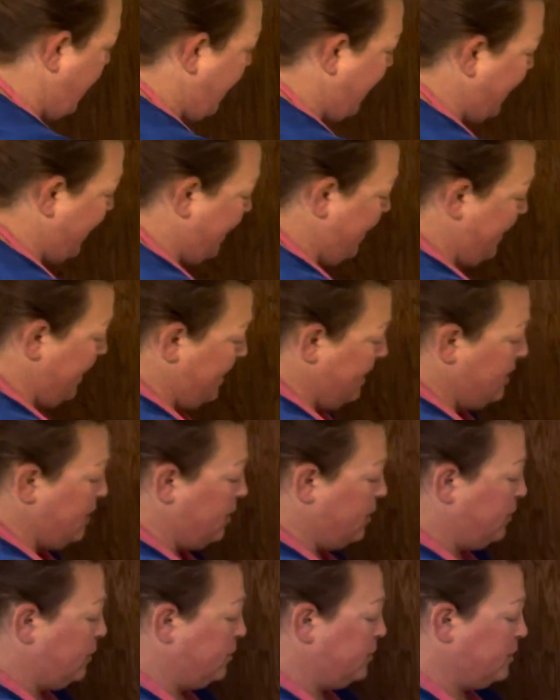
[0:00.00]
I
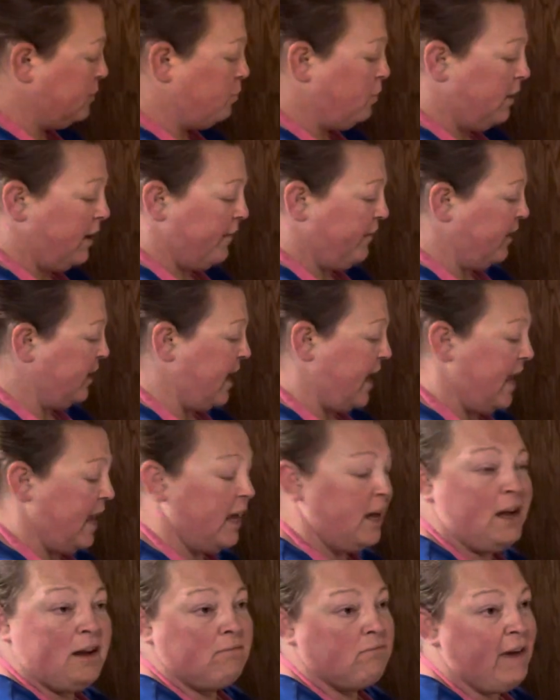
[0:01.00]
use whatever
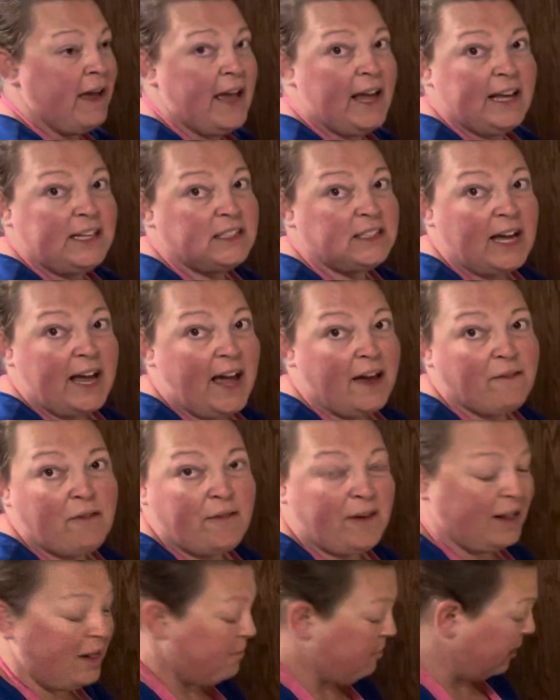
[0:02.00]
day eggs I have
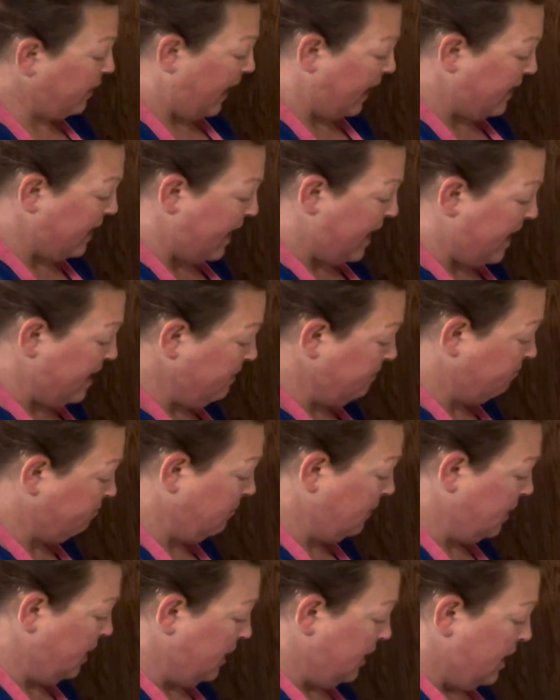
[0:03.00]
available that day.
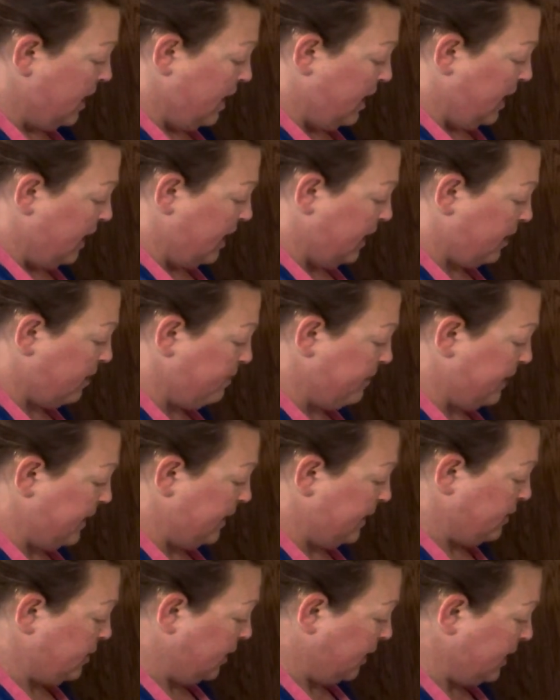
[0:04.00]
It could
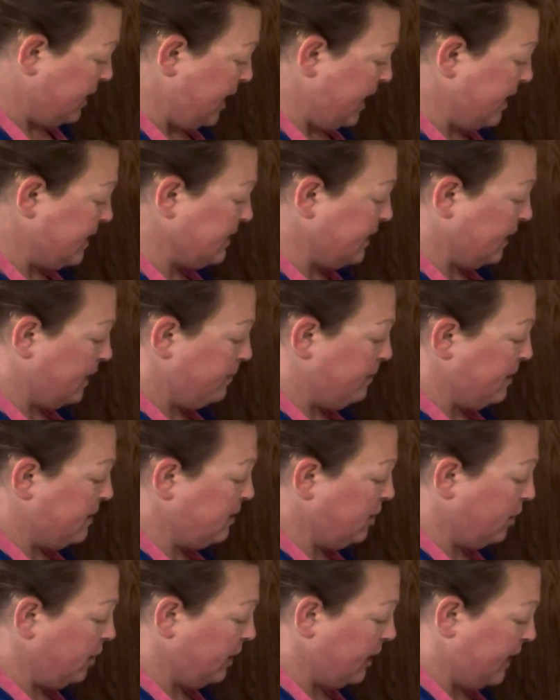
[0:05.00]
be chicken eggs, it could be
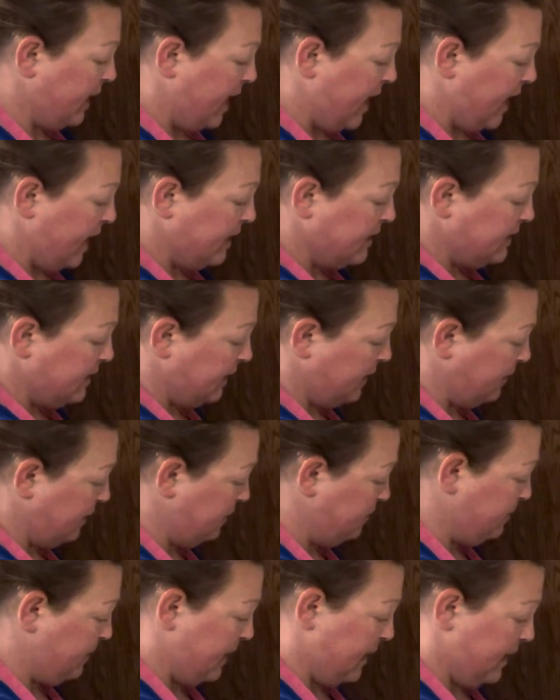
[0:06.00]
turkey eggs, it
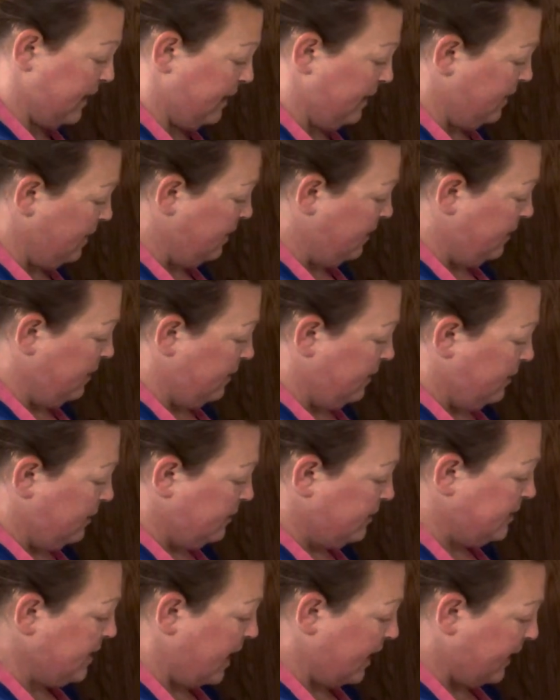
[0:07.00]
could be
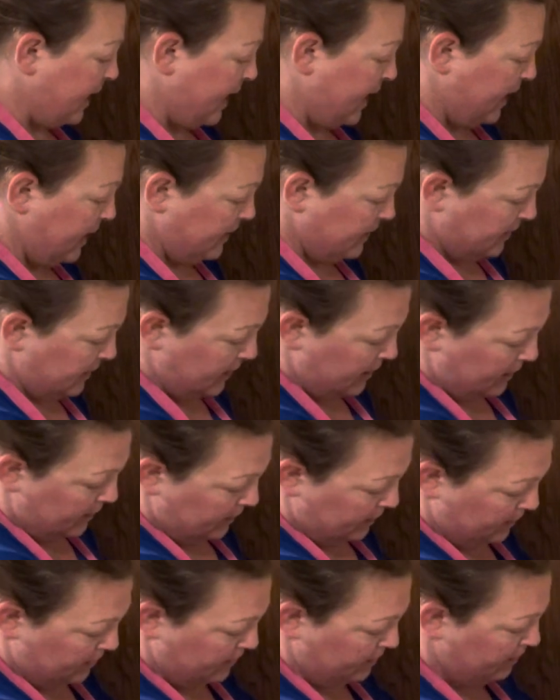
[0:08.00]
duck eggs.
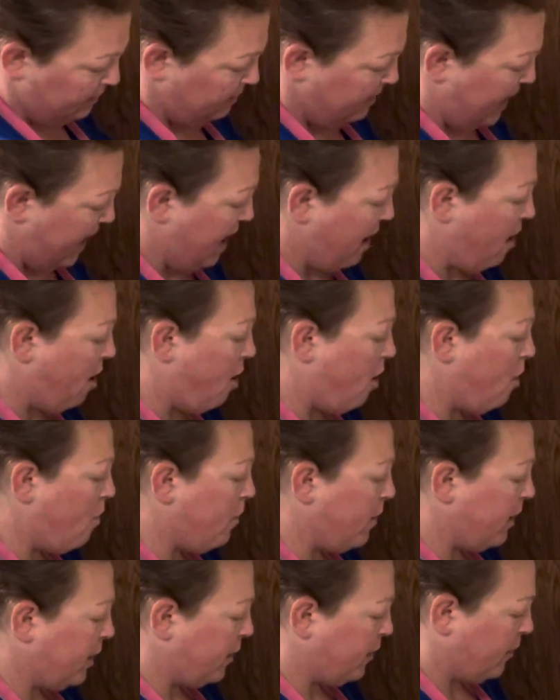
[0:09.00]
They all
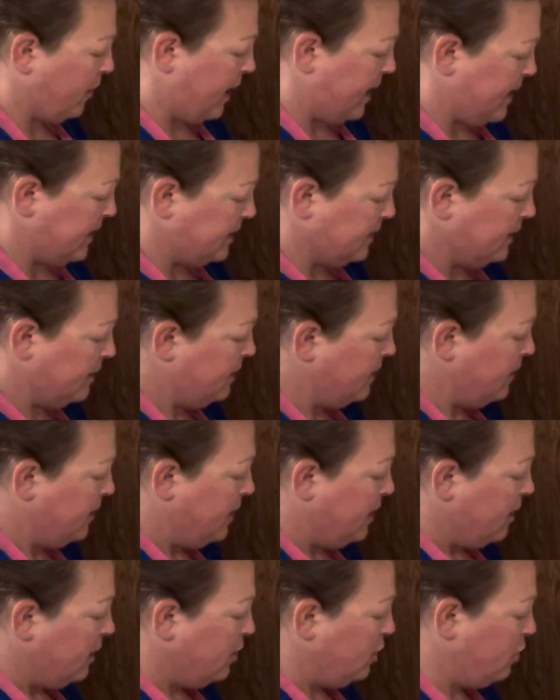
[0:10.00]
work great.
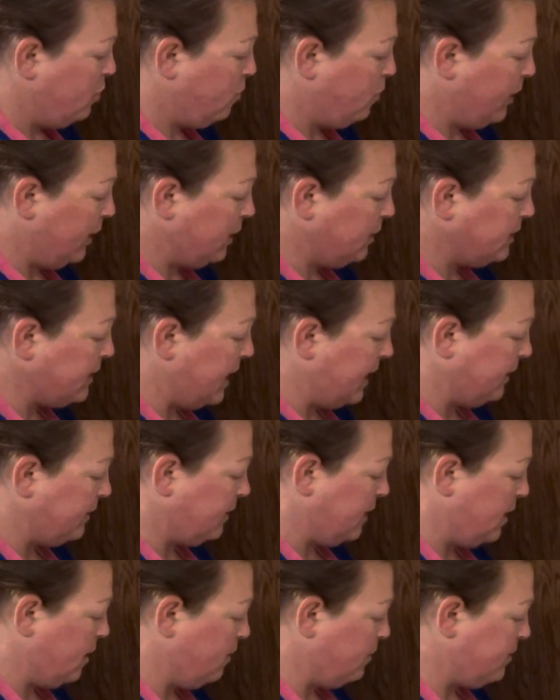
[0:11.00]
You will take
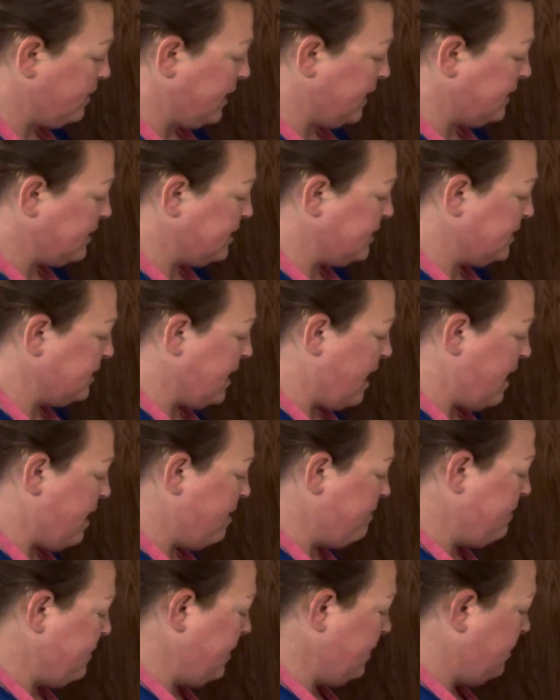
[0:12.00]
note that
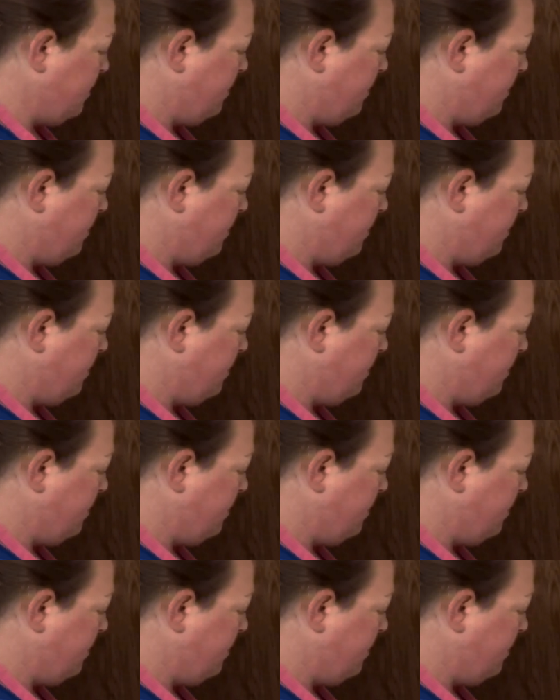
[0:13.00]
some